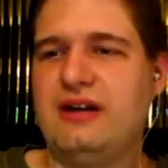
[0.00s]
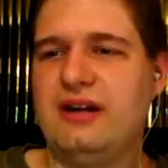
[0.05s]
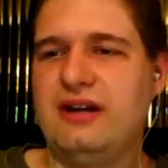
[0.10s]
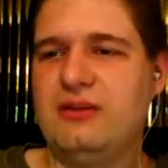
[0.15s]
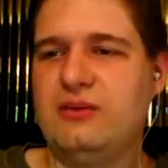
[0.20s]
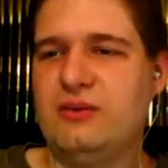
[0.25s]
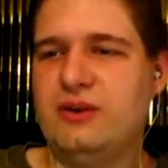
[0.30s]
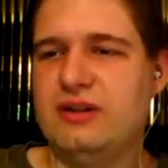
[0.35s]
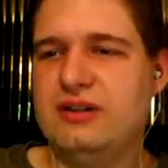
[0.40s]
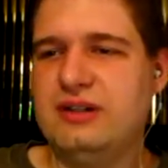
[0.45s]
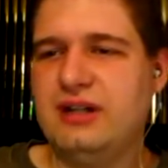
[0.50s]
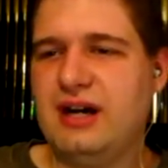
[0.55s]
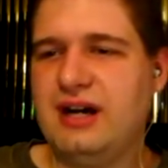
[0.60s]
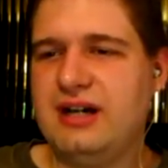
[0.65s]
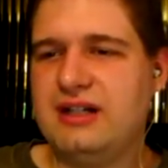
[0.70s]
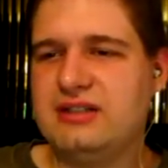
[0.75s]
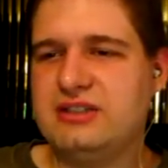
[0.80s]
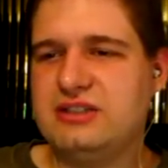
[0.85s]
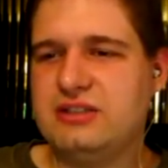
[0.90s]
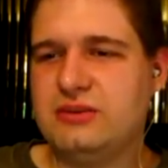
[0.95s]
and hit it one
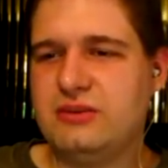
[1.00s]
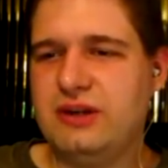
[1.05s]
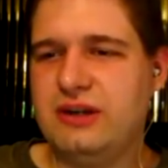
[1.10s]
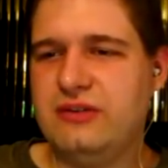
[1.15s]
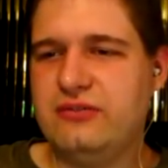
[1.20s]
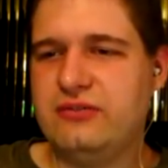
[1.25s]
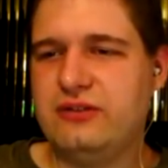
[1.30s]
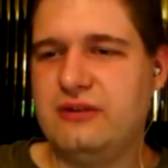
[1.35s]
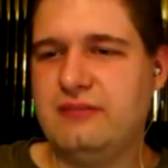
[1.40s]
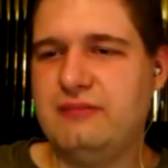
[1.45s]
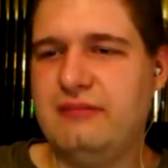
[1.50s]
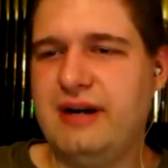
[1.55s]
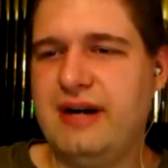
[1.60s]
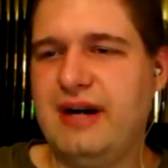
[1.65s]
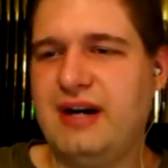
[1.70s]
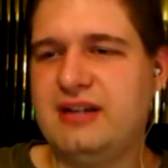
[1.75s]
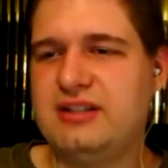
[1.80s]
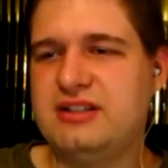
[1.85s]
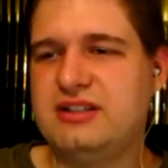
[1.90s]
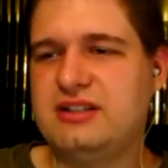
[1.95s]
notch away from
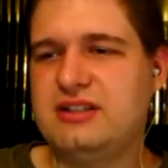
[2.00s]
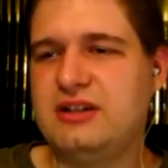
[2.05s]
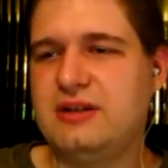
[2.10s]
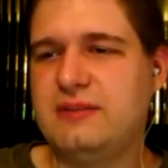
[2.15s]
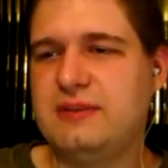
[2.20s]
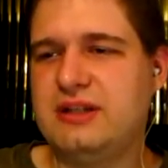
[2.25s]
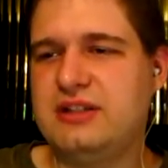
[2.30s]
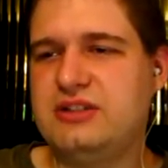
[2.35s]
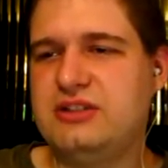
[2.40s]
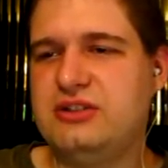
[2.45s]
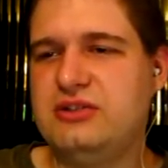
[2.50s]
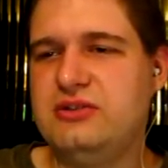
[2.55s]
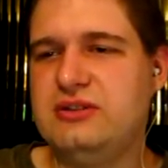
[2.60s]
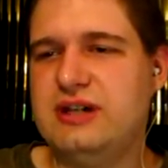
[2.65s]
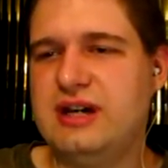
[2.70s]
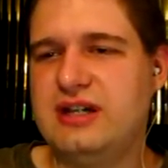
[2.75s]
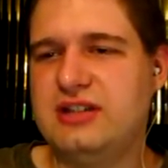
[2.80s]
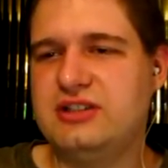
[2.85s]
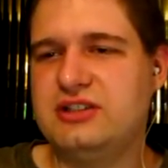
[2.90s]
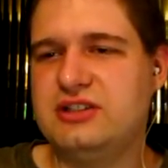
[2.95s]
max. Oh, that's two
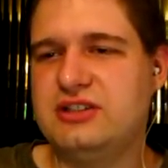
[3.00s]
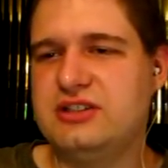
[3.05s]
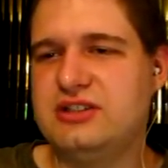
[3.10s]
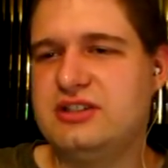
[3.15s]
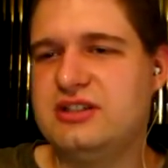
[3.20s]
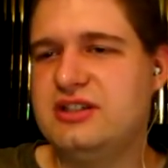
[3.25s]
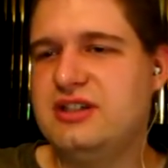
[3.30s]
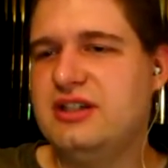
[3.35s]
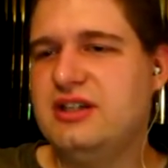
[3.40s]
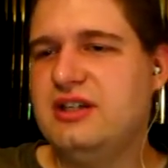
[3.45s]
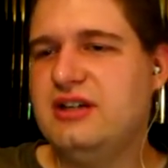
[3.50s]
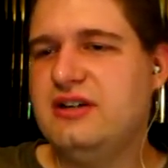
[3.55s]
notches.